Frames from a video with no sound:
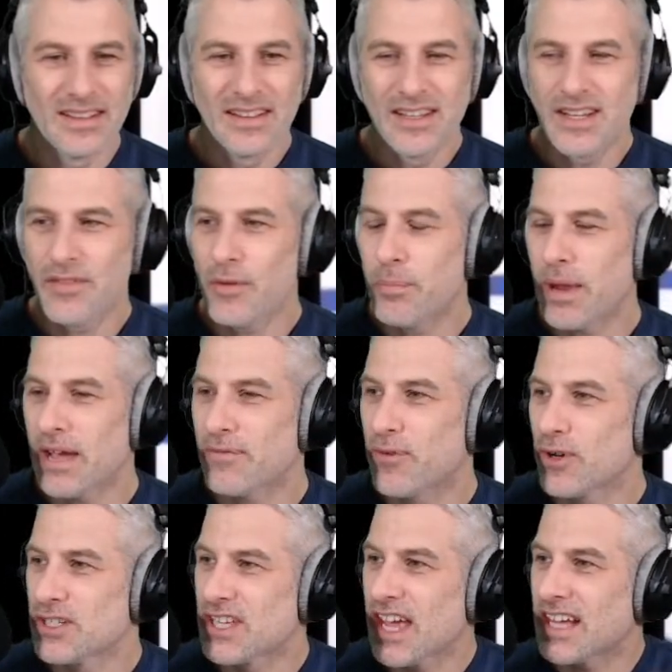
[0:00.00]
You'd have a Black
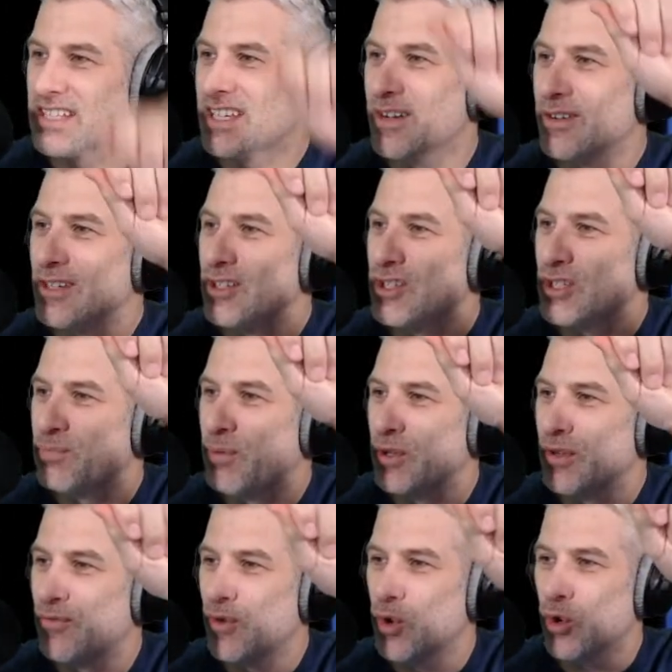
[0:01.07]
Forest Gatto and you just put
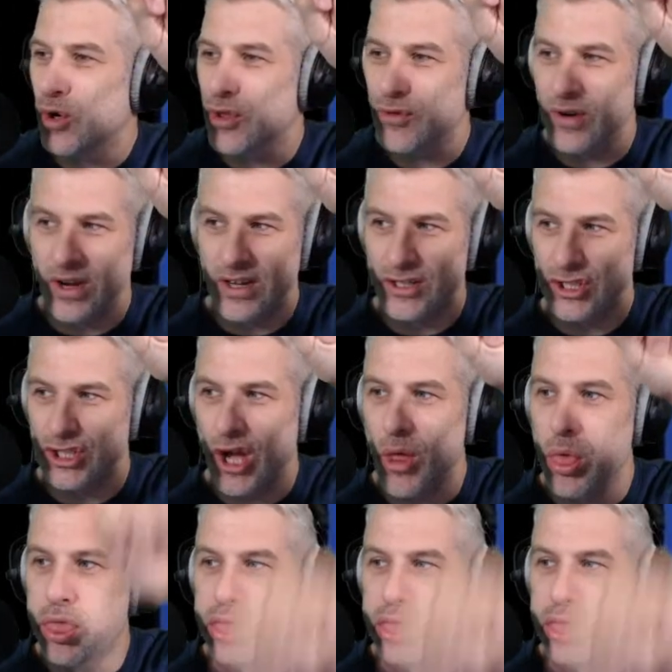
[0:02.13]
the fork through it, just go